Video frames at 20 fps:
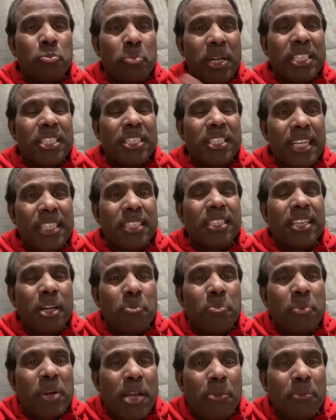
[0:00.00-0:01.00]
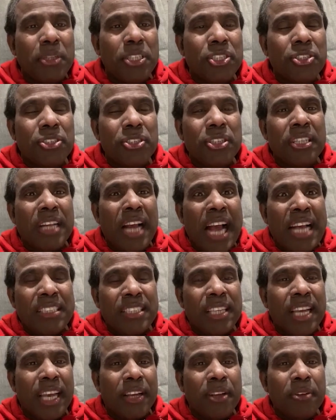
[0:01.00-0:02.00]
presidents and prime ministers
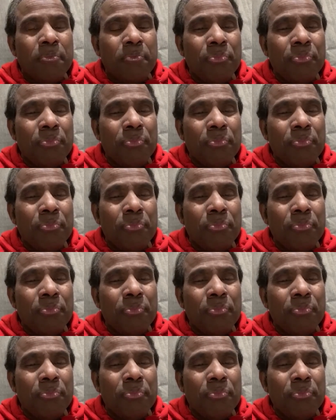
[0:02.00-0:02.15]
asking,